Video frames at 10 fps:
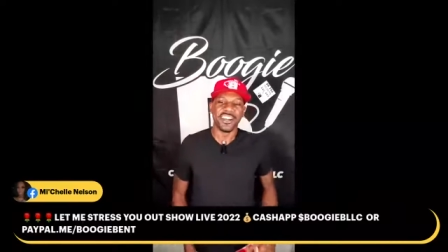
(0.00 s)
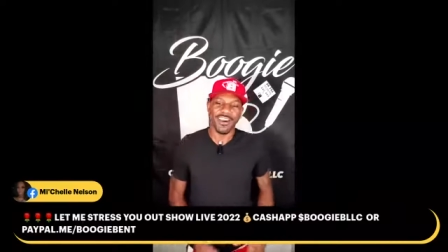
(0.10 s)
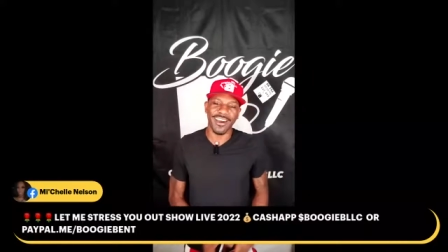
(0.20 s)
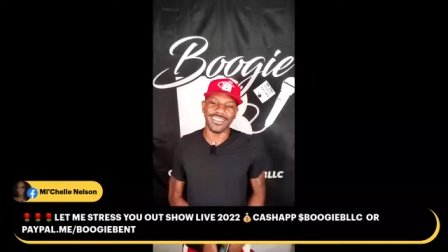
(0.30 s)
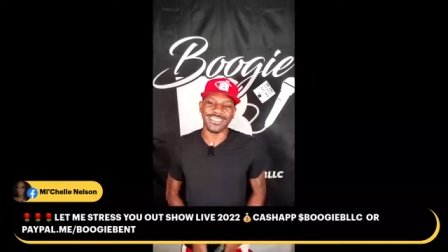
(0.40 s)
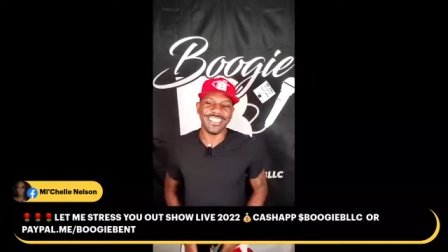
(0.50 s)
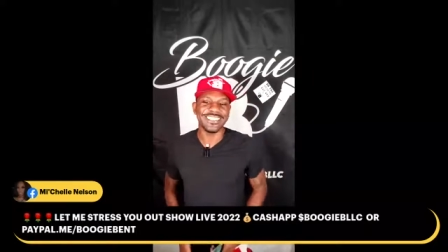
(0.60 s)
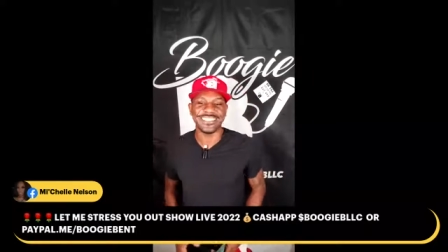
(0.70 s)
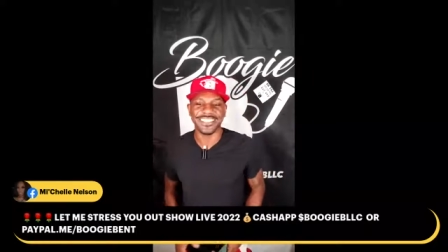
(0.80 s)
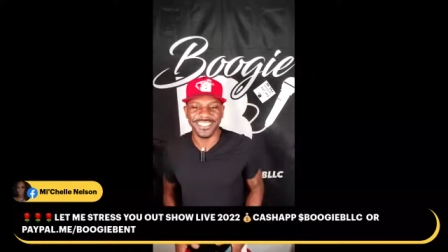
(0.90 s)

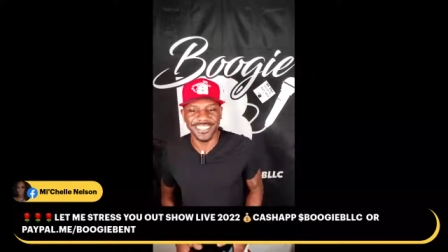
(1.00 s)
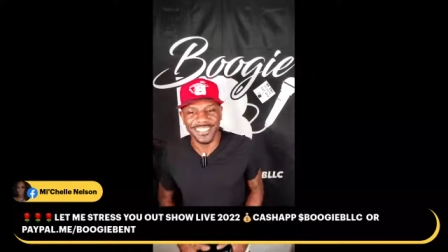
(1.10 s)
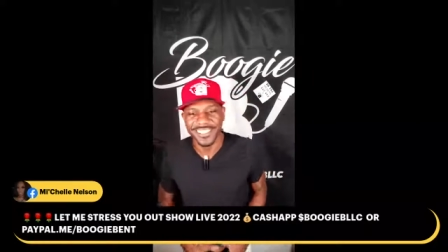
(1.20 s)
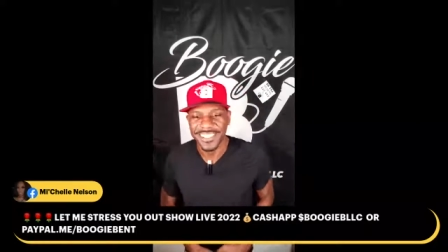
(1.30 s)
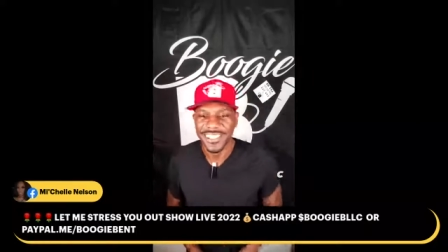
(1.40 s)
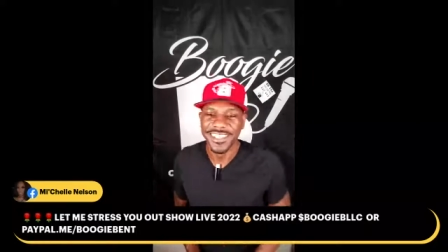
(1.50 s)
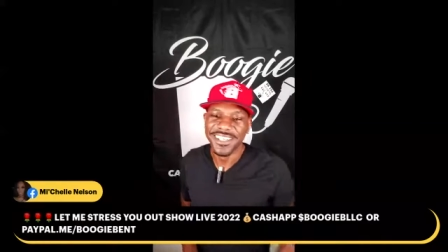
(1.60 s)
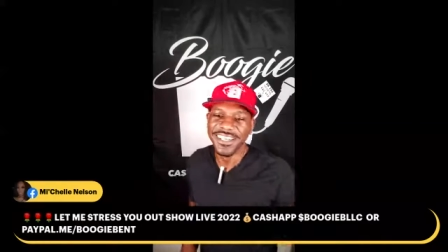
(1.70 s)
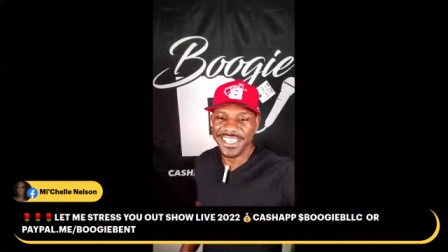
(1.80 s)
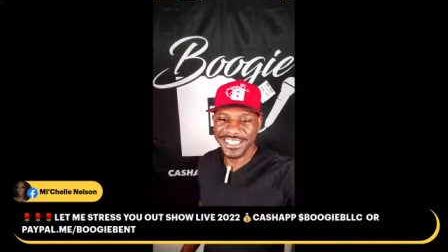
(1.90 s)
Cartisa
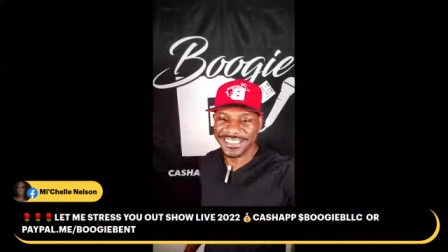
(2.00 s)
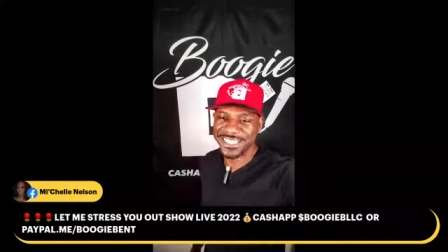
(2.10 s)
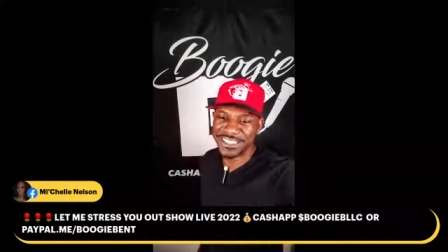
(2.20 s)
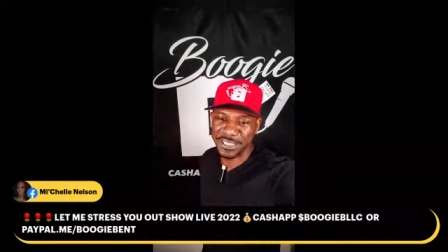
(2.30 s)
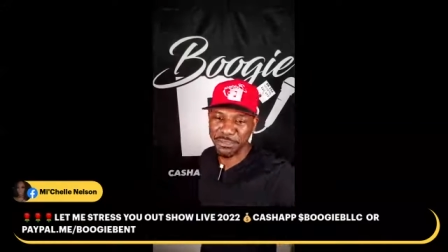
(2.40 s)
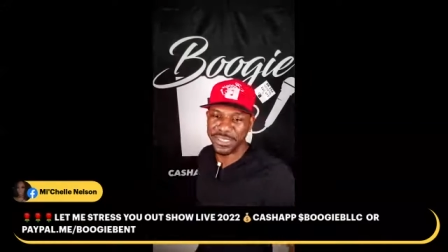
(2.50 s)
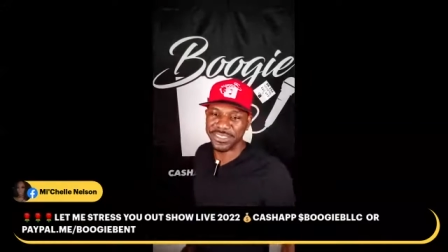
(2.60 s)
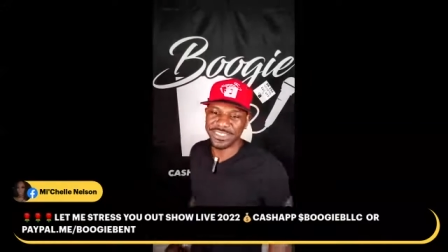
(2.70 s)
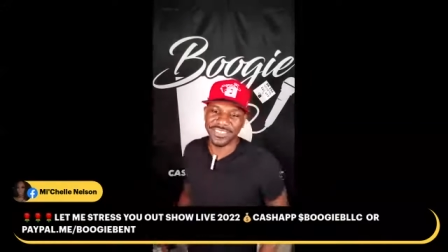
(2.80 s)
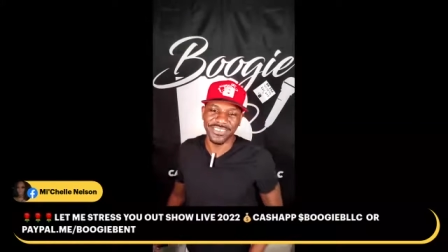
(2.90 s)
is in the
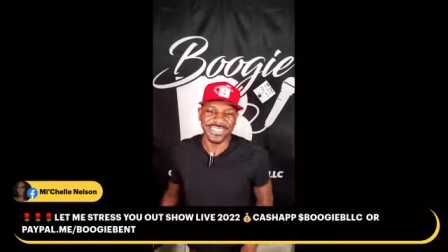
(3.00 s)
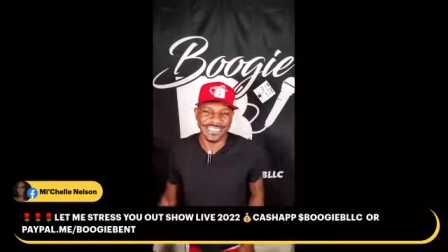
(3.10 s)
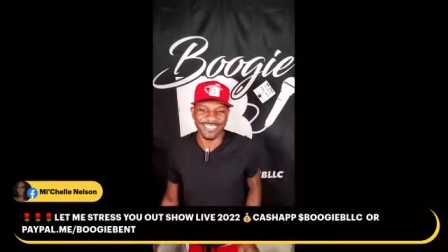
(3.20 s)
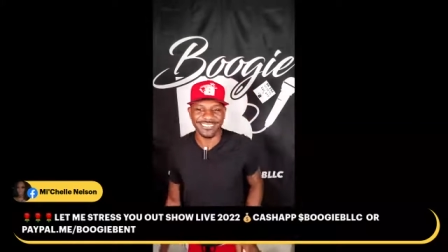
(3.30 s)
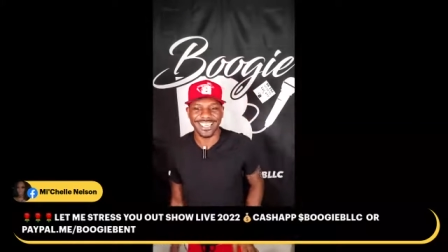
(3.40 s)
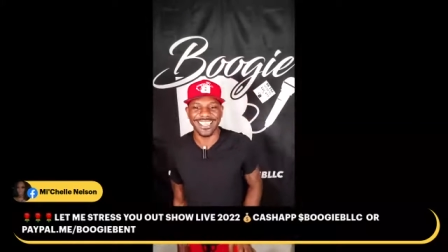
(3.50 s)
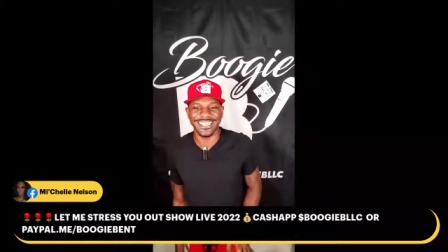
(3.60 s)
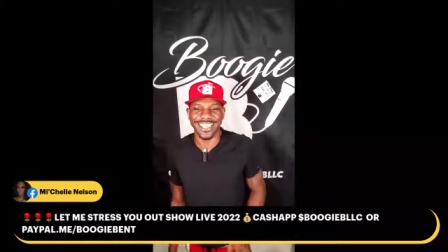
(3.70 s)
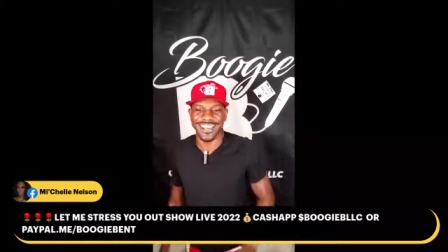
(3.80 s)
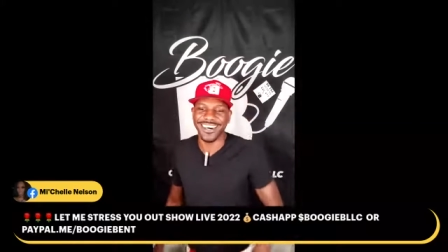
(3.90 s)
building. What's up,
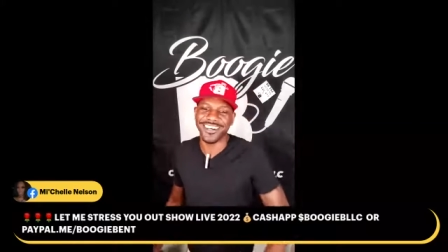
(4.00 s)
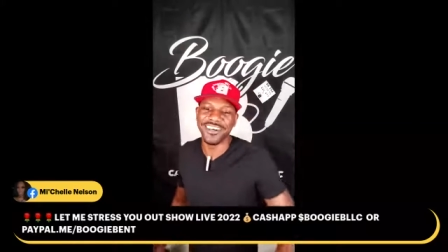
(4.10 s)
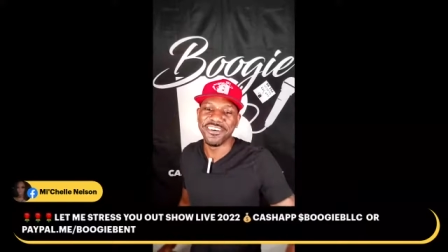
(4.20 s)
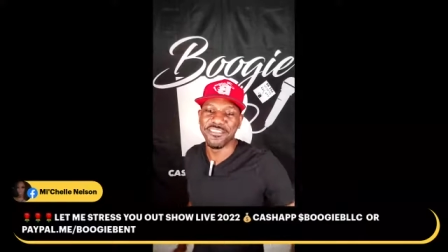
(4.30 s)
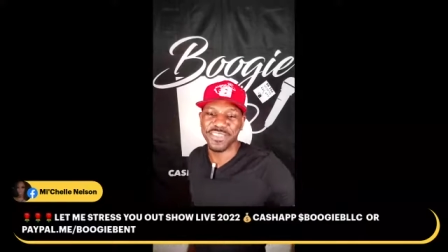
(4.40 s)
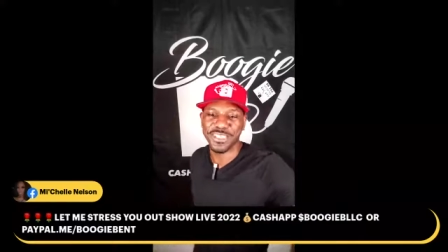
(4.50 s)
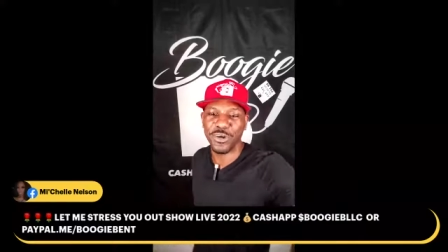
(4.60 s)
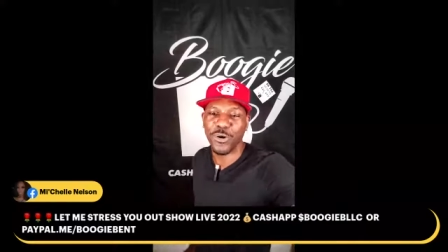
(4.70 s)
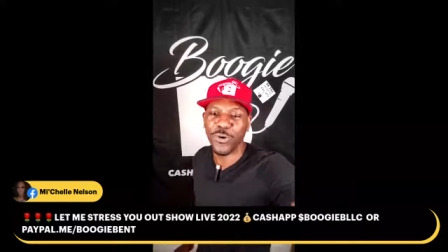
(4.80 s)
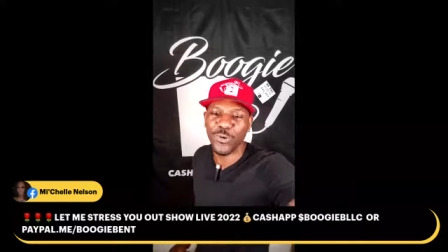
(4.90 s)
Danielle?
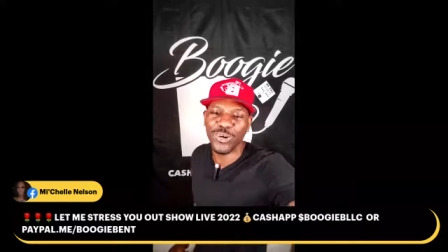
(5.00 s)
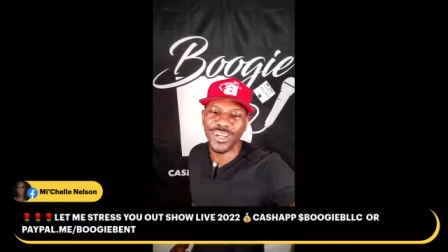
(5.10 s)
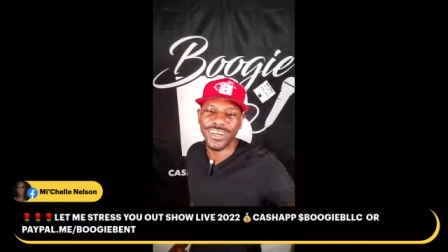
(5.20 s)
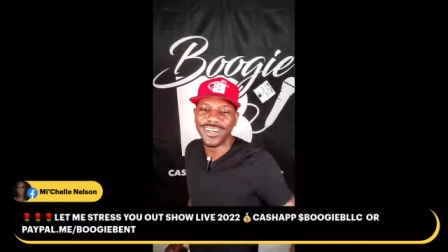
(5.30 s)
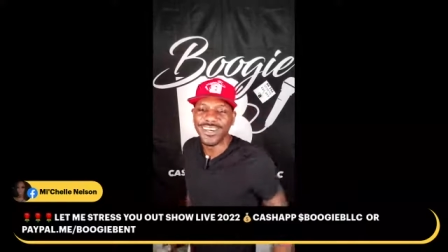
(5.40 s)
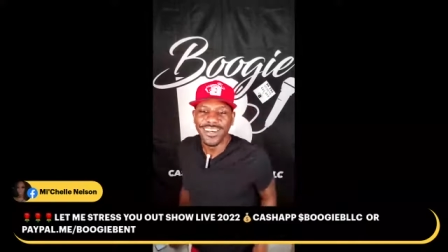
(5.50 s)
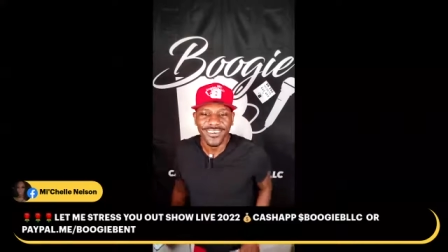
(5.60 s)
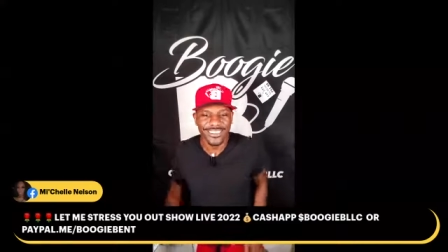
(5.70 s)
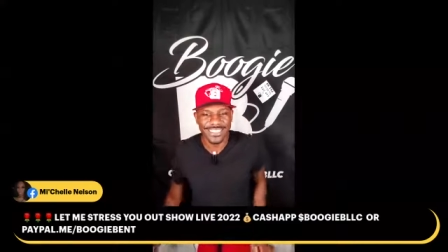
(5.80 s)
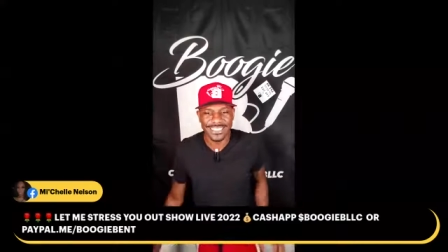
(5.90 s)
Vidol.
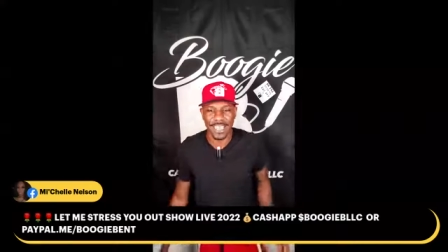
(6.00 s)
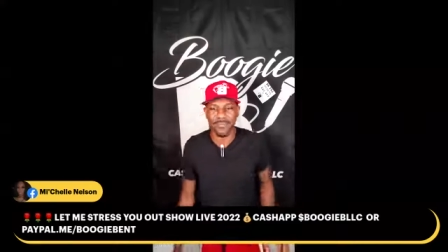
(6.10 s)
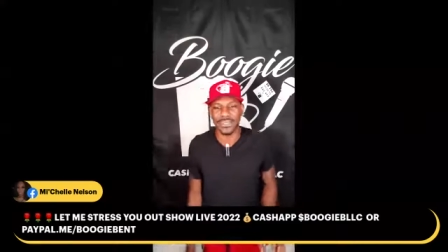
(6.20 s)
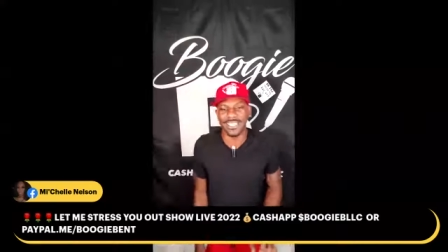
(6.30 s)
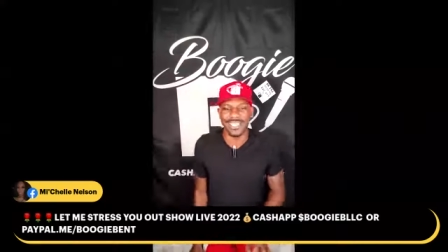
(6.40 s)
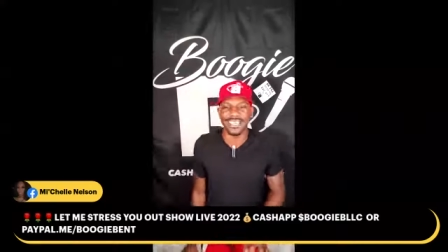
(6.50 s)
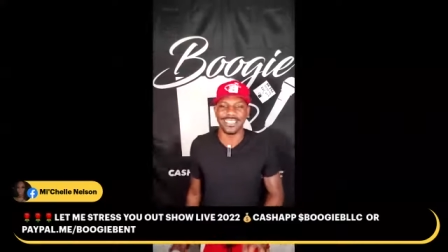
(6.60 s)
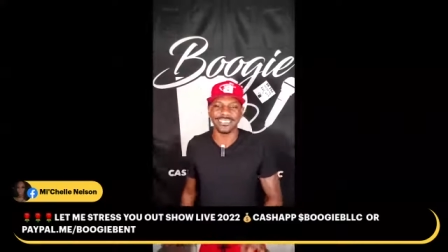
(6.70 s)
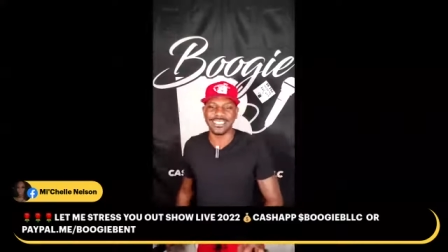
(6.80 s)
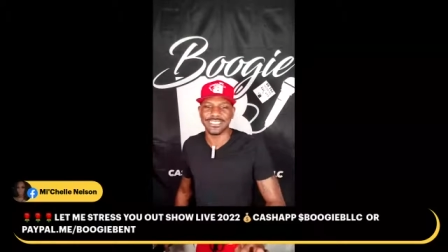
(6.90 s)
What's happening,
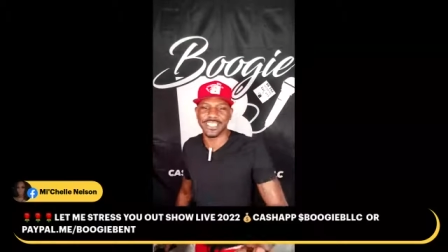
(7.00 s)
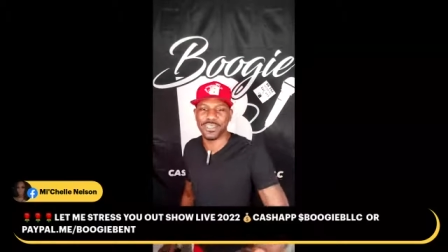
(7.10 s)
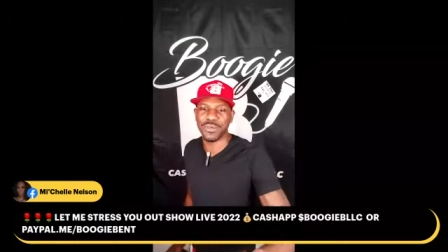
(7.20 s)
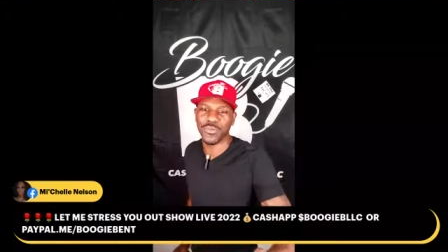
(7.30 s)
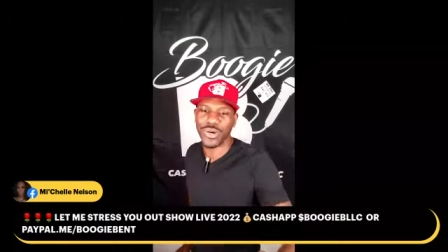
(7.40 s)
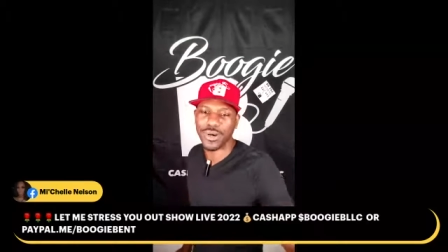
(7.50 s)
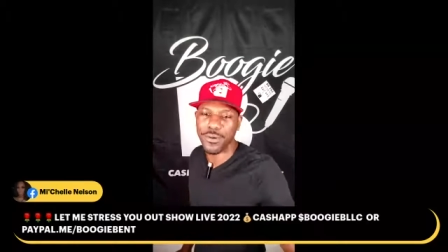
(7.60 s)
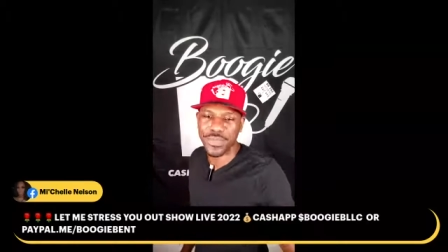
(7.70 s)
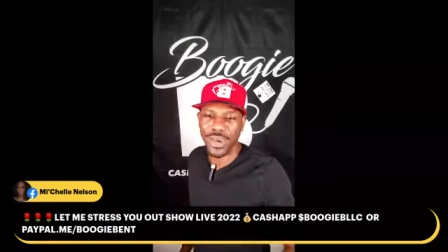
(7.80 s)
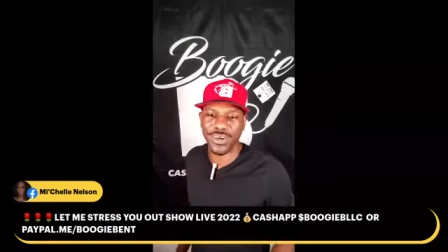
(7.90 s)
ladies and gentlemen?
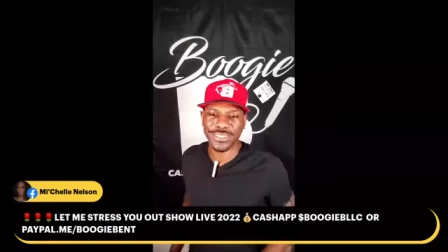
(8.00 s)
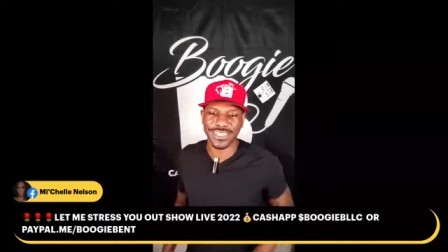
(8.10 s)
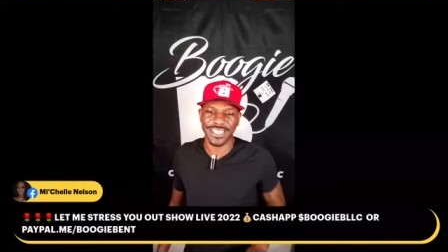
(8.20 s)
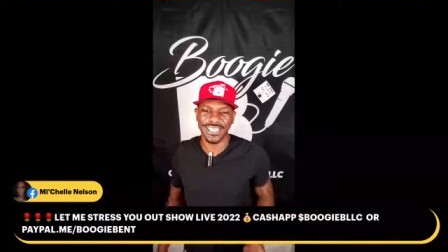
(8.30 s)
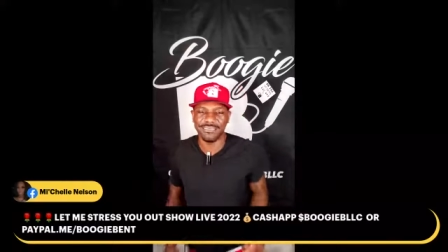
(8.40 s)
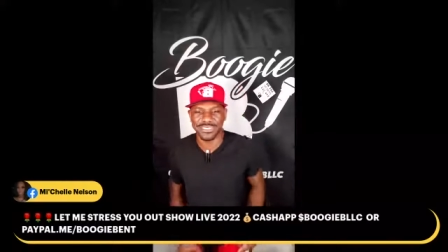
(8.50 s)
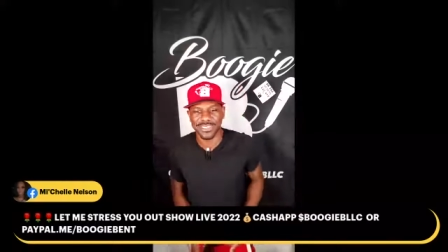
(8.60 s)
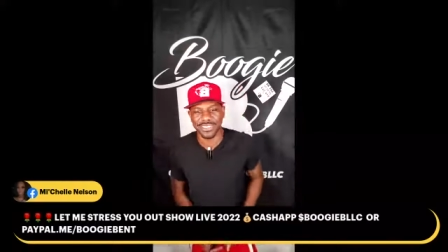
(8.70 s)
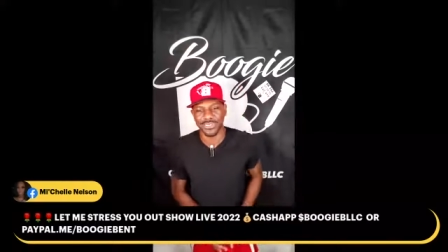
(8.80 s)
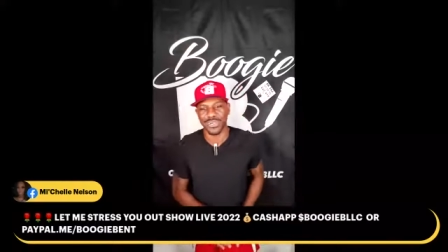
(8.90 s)
Welcome y'all to the Let Me
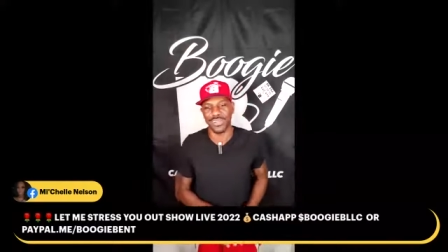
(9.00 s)
Stress You